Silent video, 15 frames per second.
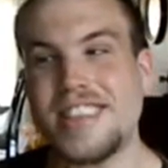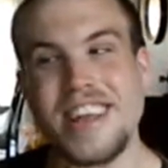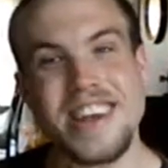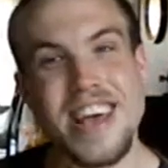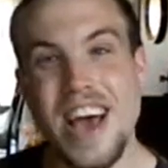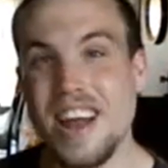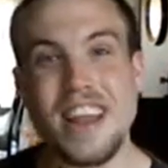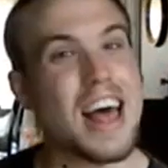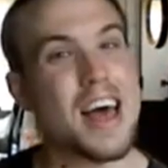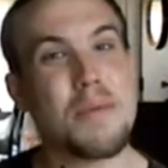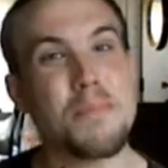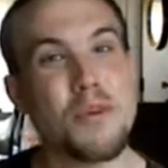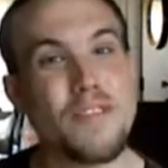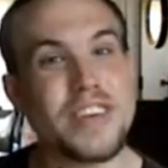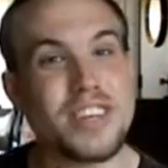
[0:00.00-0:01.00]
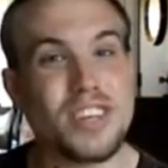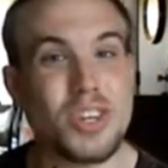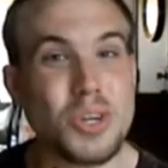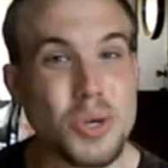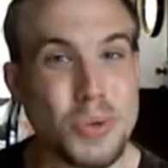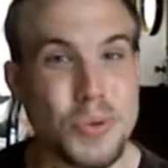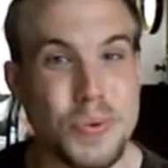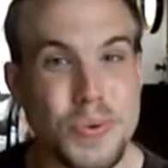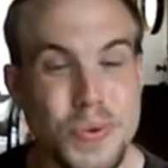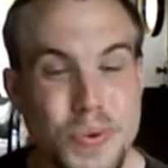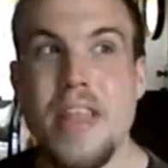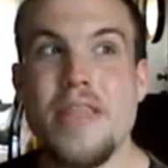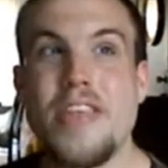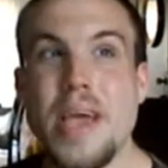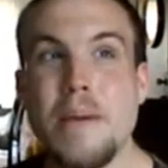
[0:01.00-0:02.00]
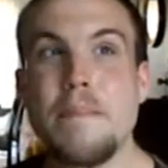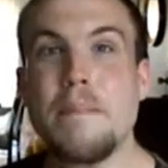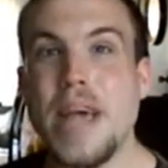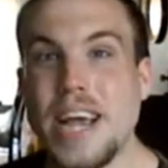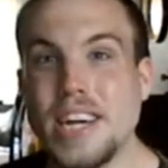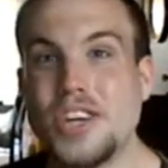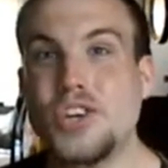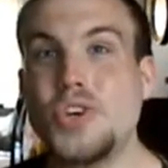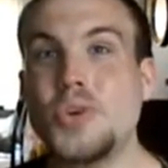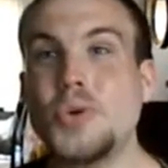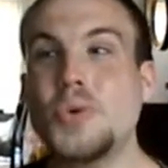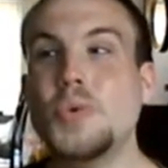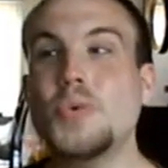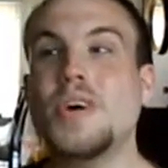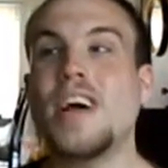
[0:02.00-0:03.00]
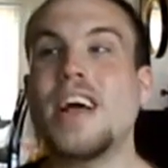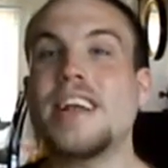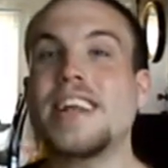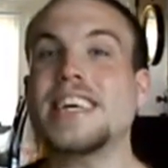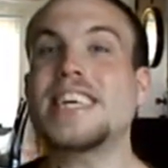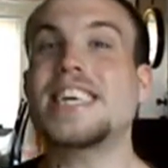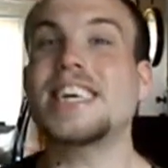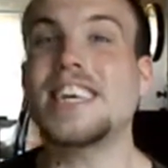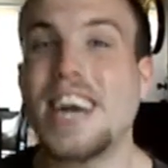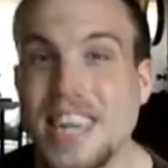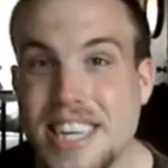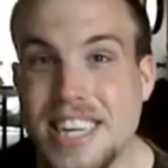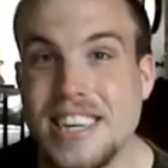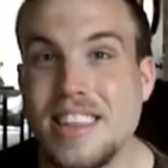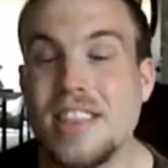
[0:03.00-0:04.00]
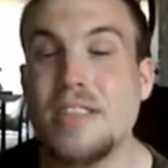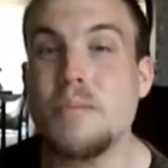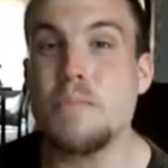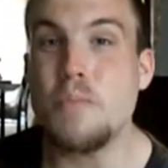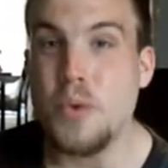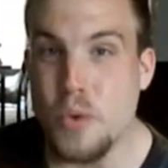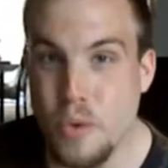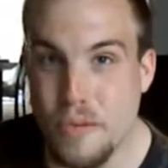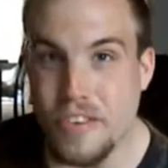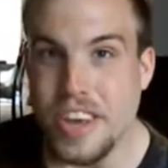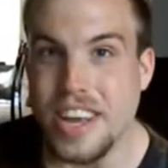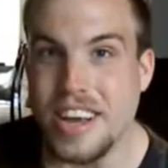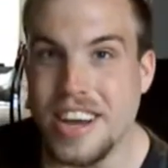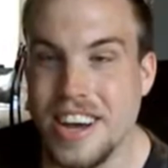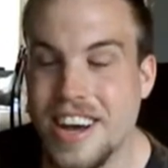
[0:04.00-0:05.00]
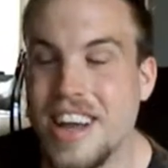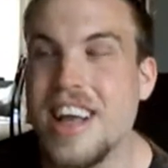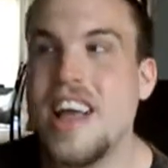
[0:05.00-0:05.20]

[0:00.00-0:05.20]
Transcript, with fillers: that not a lot of movies do. They made you discuss the movie.